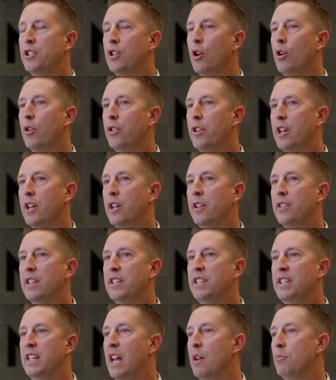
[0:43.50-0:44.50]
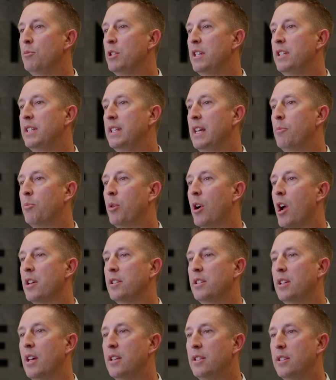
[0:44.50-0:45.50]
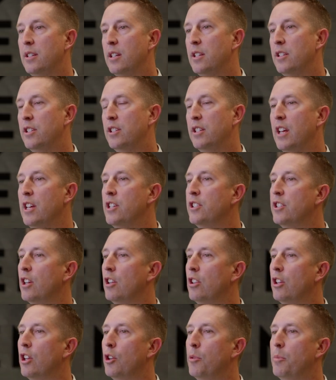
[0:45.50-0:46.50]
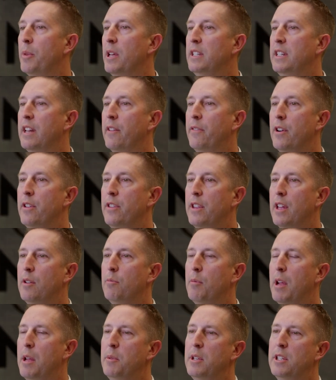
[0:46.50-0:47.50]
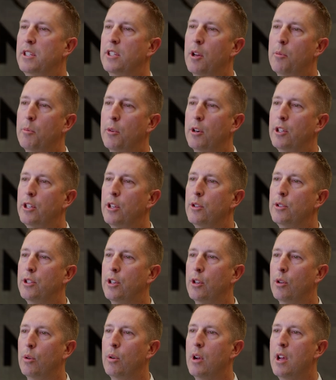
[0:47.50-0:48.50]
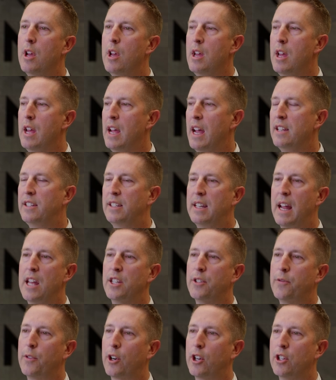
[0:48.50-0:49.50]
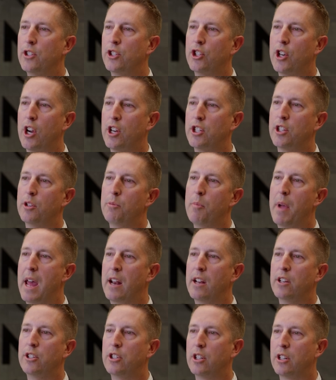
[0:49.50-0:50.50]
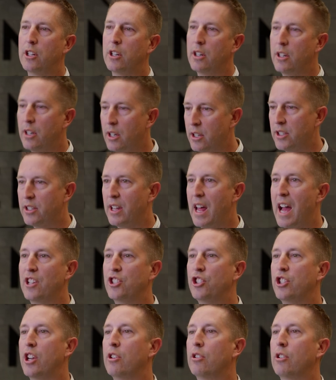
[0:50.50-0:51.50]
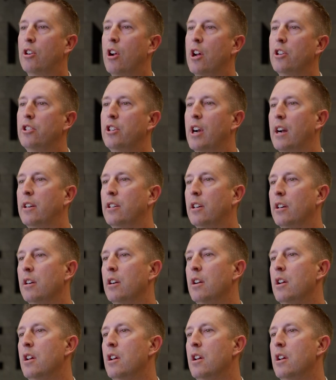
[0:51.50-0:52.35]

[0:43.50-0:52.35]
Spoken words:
so the CMGC process is a little bit different than maybe some are used to. It stands for Construction Manager / General Contractor.